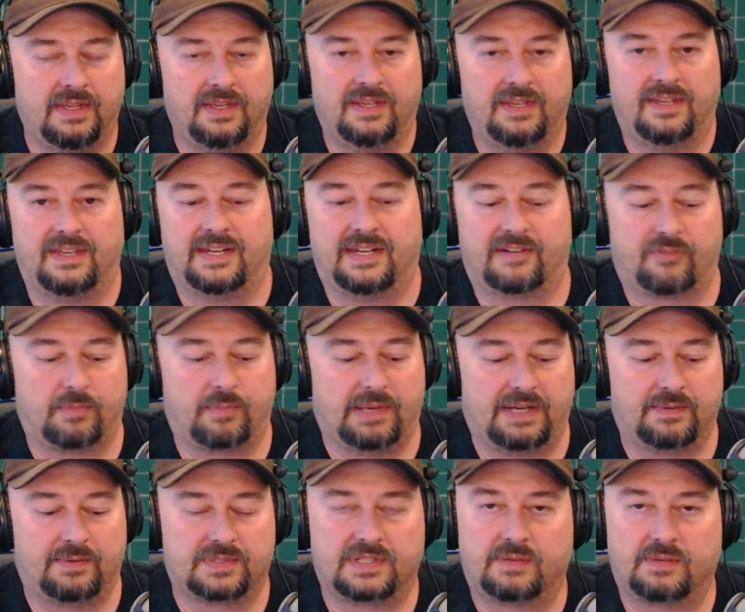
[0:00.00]
and
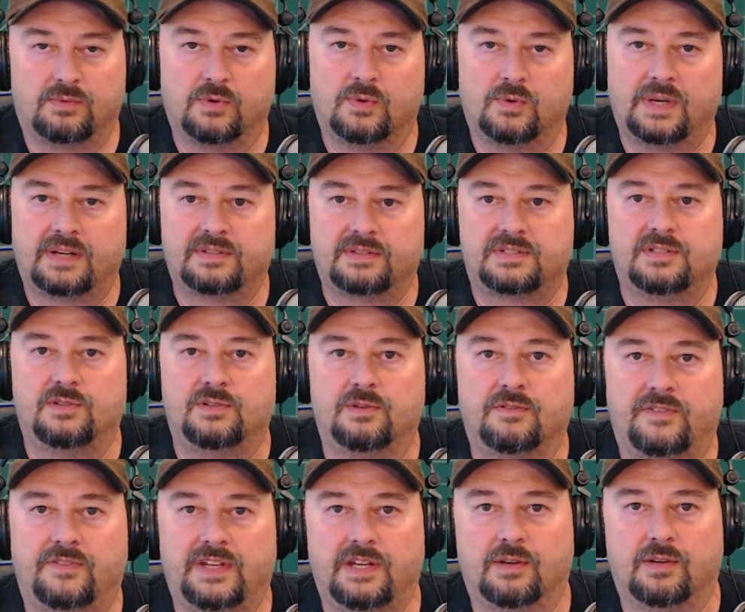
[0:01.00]
everybody was like, well, why don't you do a
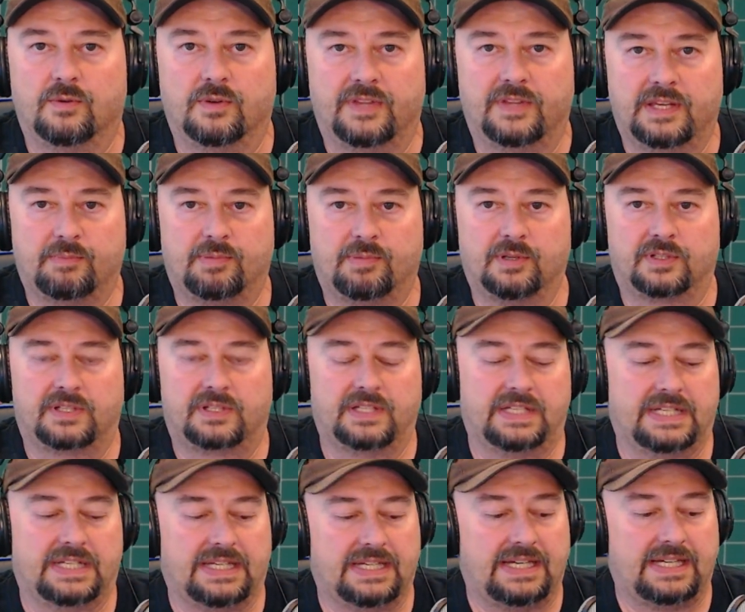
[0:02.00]
video on that book?
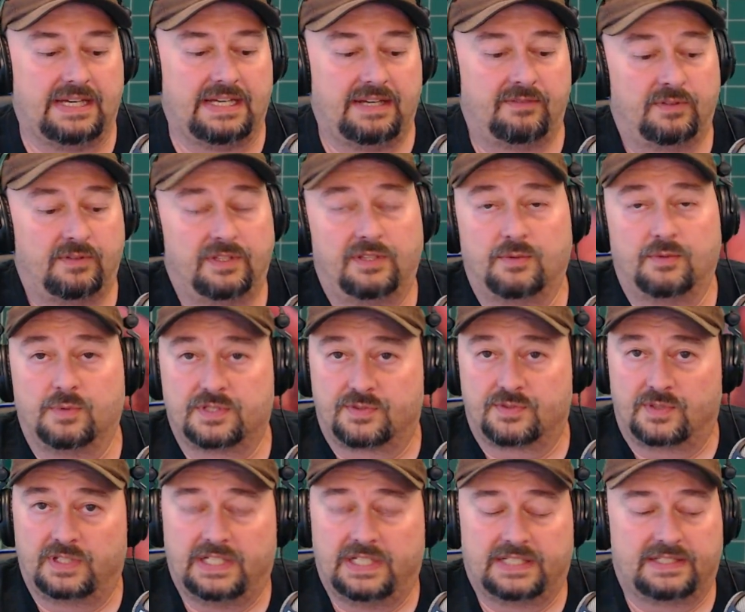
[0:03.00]
And uh, I really was
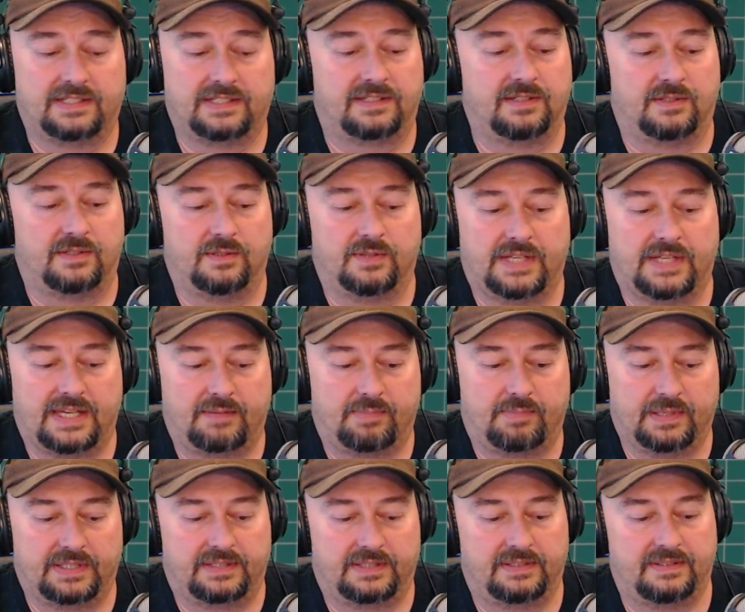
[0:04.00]
reluctant to do that,
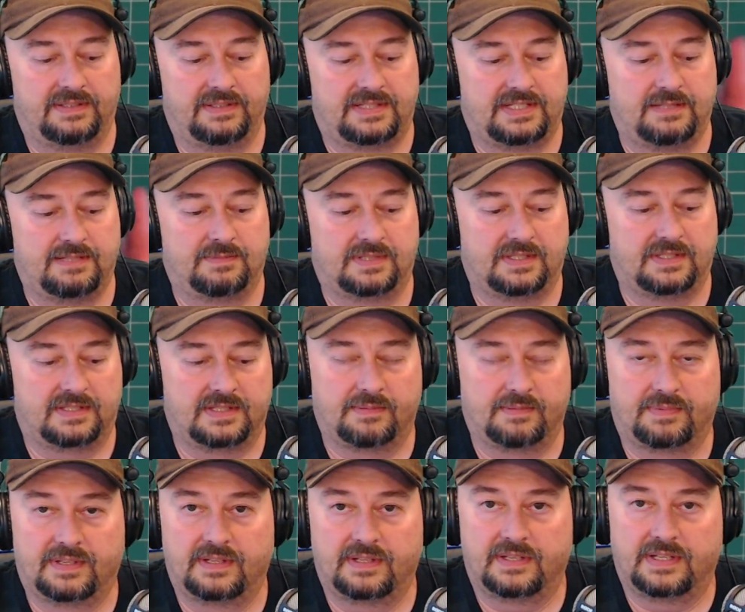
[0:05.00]
but it seems it's
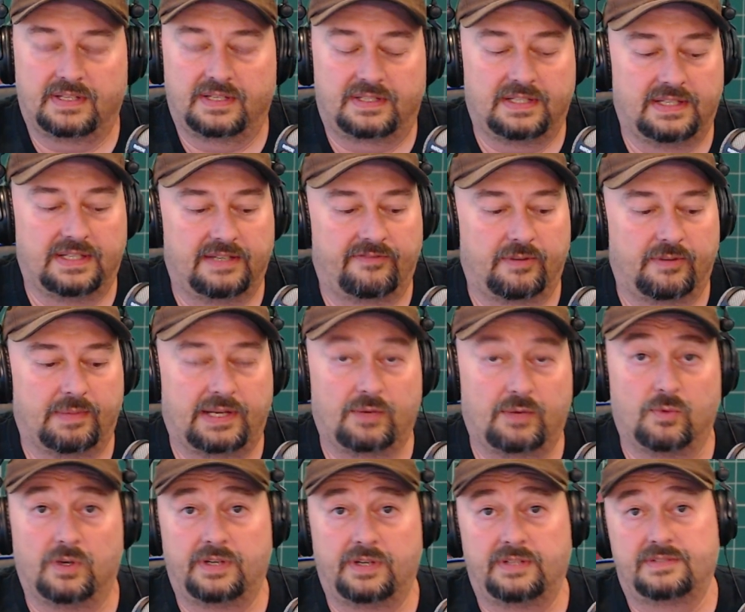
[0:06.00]
something that uh, everybody
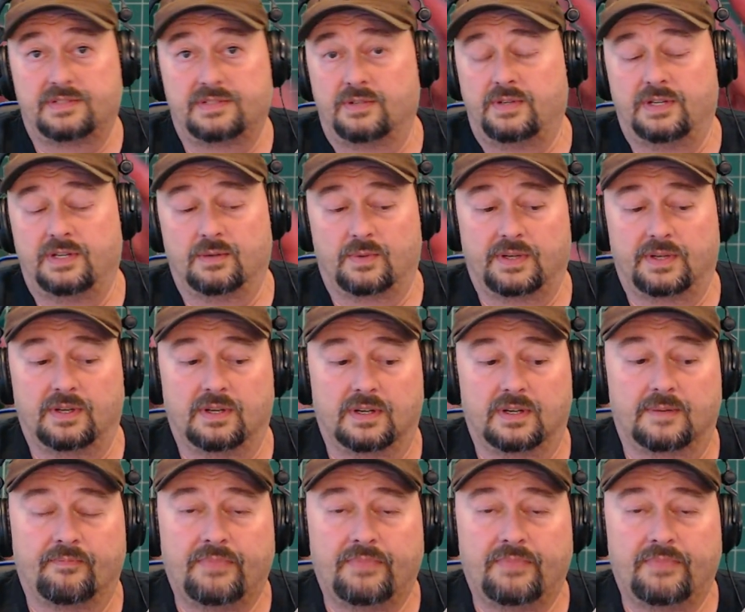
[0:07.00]
wanted, so here we are.